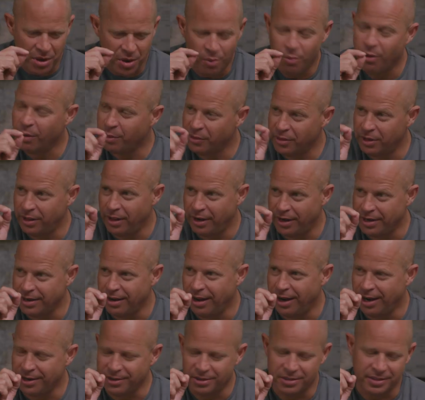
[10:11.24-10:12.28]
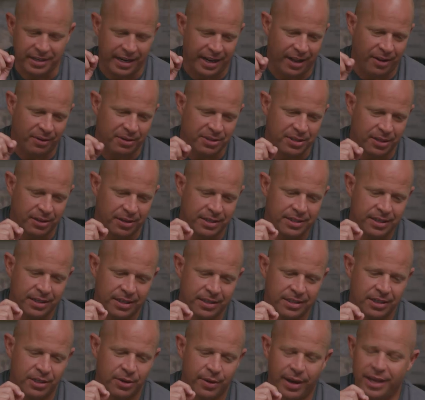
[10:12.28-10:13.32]
you work with a lot of doctors now, so let's
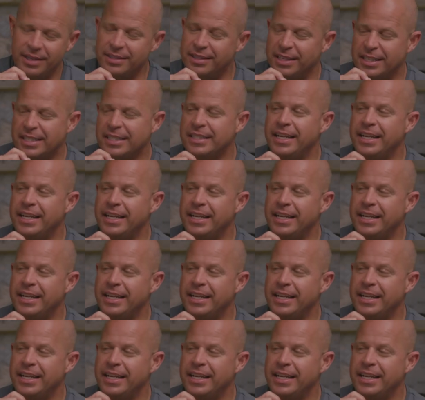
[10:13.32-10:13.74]
going to see who has the